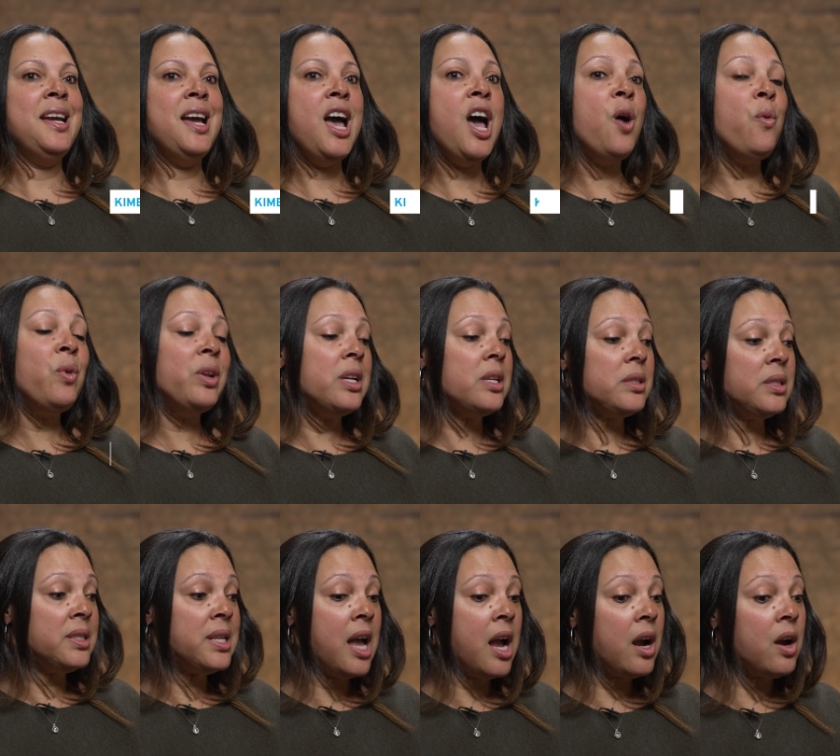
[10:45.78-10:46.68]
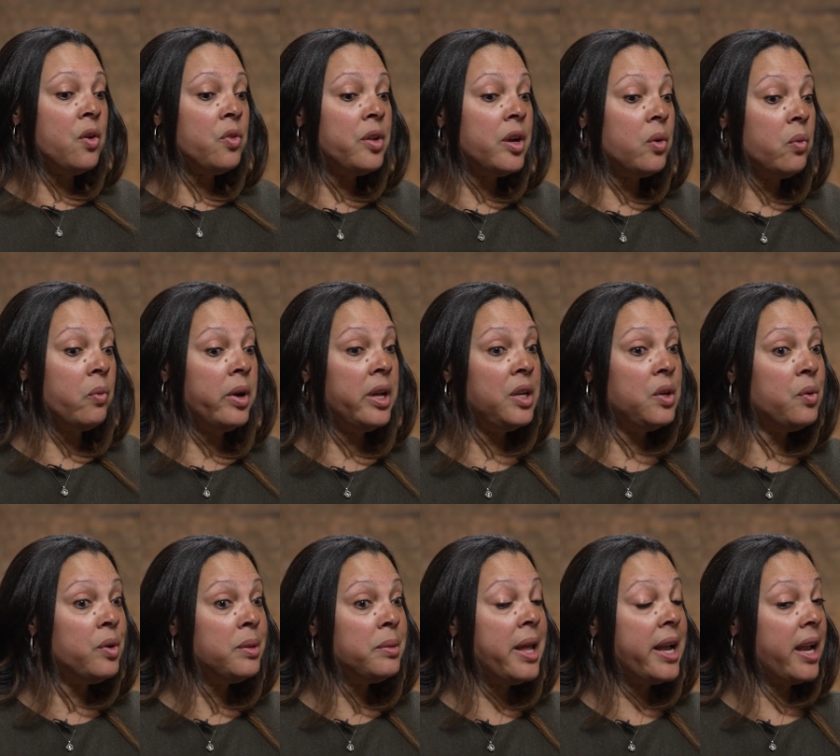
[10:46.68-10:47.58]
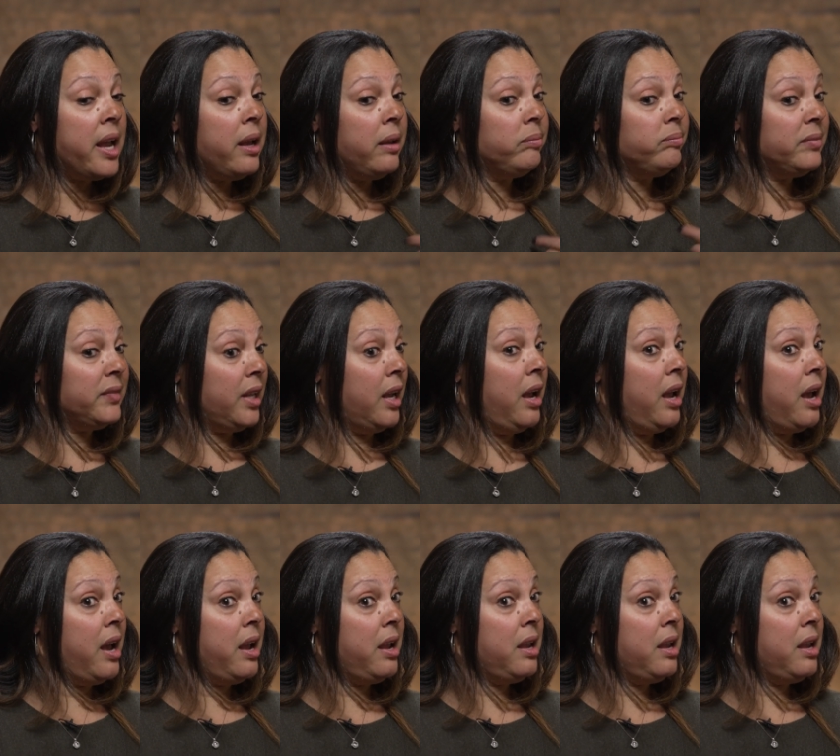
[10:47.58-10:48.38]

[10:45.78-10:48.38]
I want to knock on their window and like, I